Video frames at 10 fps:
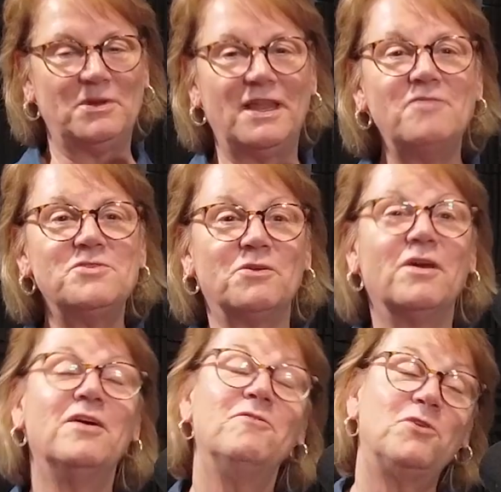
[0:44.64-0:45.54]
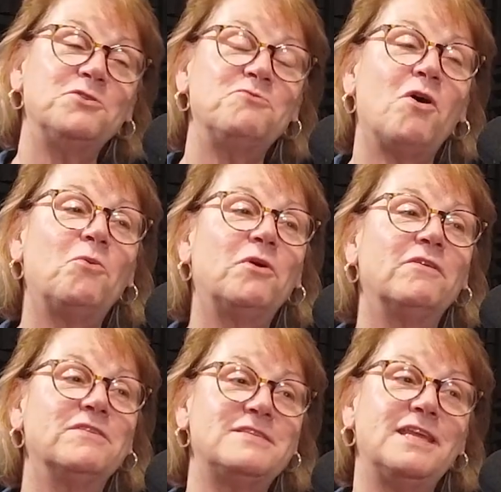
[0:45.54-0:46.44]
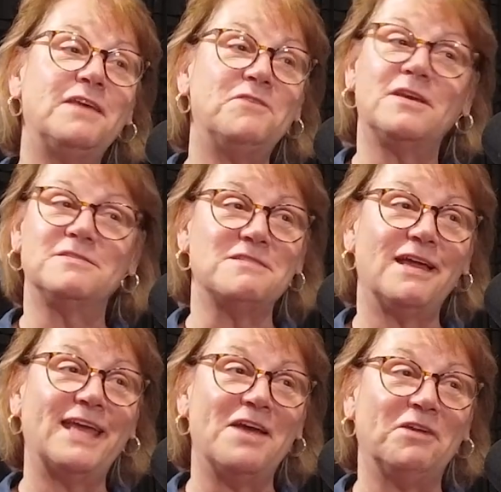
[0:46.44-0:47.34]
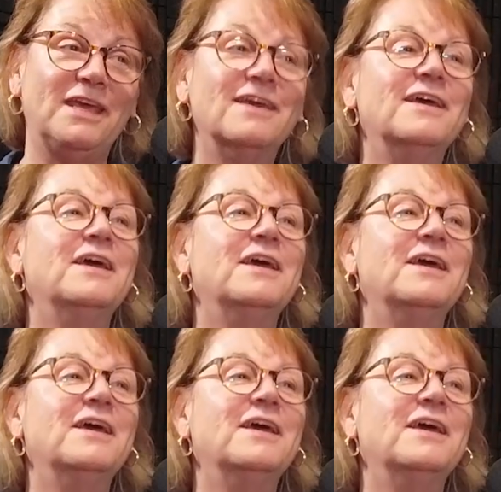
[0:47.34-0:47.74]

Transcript: I would love to. First of all, we're city of Dickson, not county.